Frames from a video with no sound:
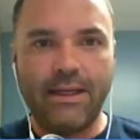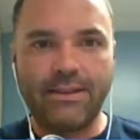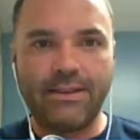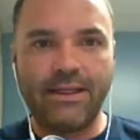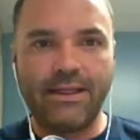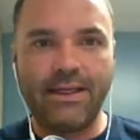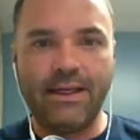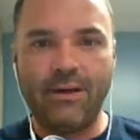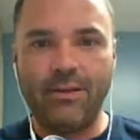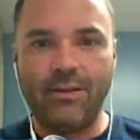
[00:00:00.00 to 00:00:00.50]
Yeah,
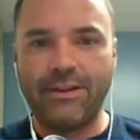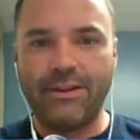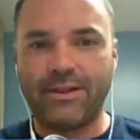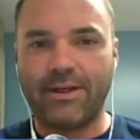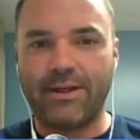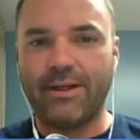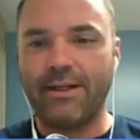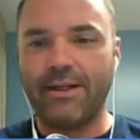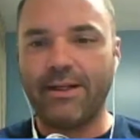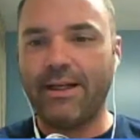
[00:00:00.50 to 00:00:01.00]
see, everybody's
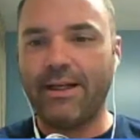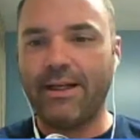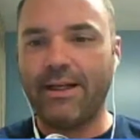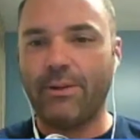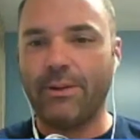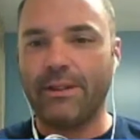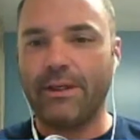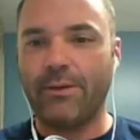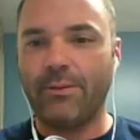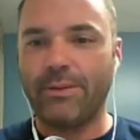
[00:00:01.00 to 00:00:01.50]
on it. I don't know
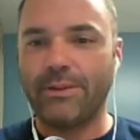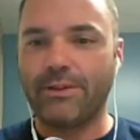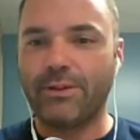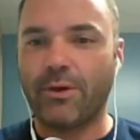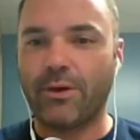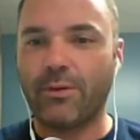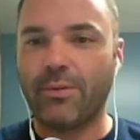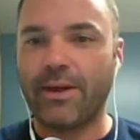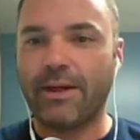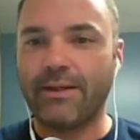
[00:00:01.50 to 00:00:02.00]
what everybody's
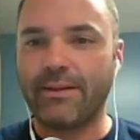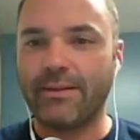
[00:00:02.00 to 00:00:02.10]
talking about.